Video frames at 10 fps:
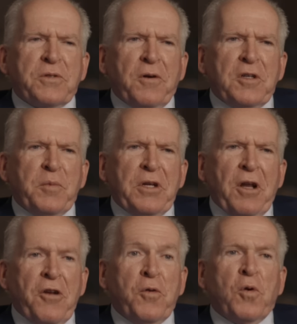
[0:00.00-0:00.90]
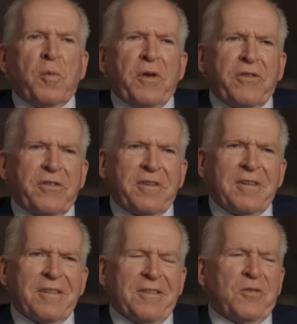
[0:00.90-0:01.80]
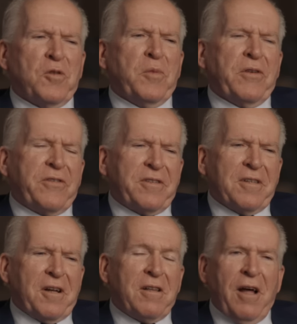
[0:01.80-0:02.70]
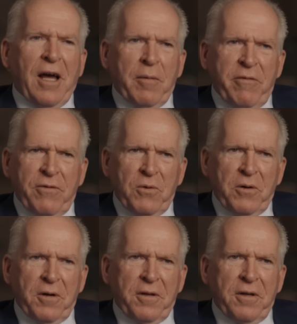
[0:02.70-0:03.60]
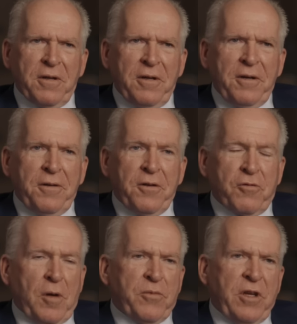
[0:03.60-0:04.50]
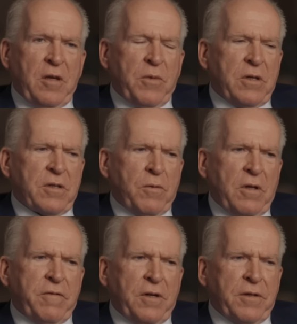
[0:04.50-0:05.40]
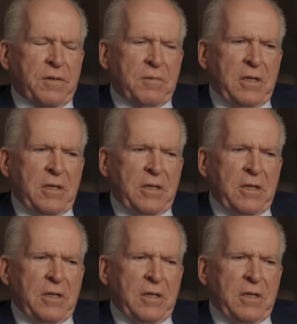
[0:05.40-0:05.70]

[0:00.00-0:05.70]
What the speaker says: was going to be an enormous climb for the Trump team, because I really felt that